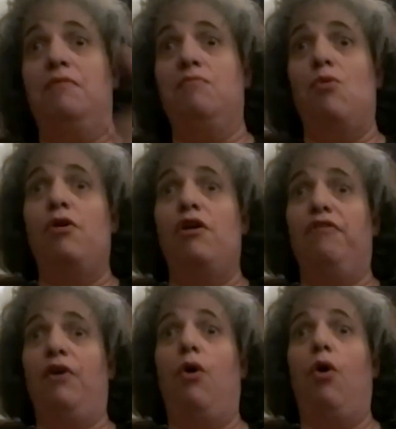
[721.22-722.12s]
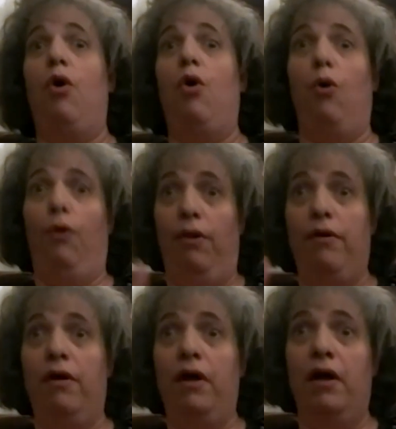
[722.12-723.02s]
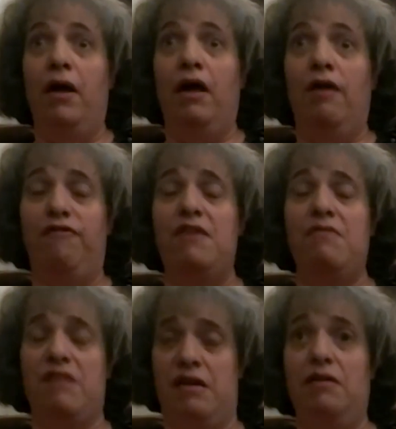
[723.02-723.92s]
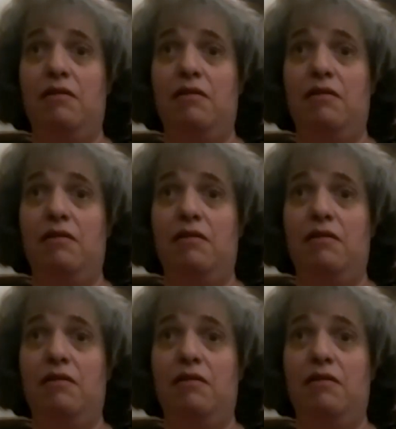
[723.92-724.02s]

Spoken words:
more of a whole feeling,